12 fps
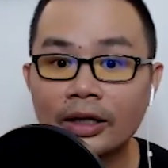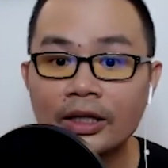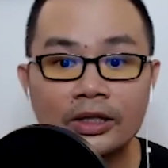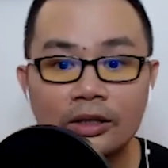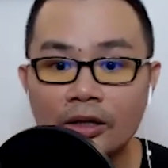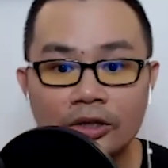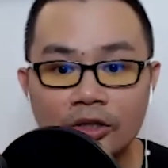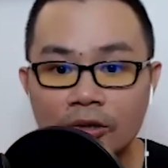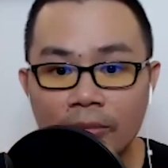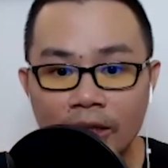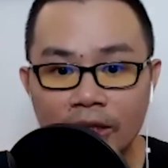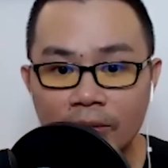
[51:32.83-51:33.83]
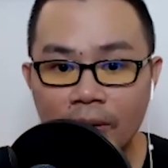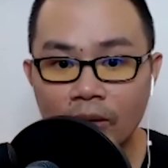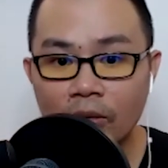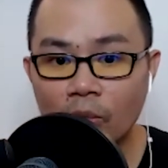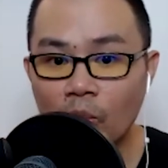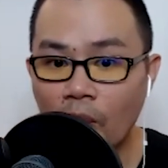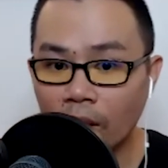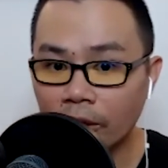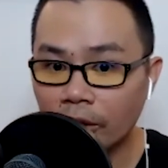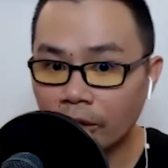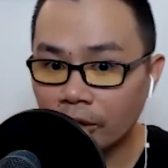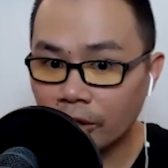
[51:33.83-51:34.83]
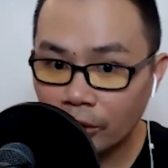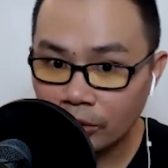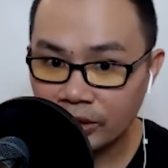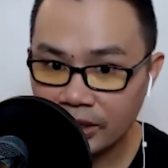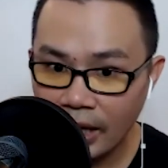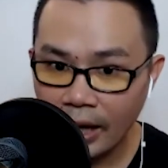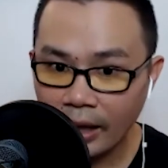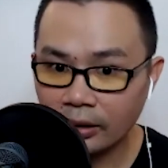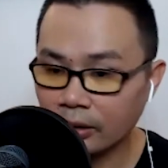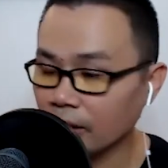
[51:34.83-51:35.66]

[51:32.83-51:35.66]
It's not so much about what you said.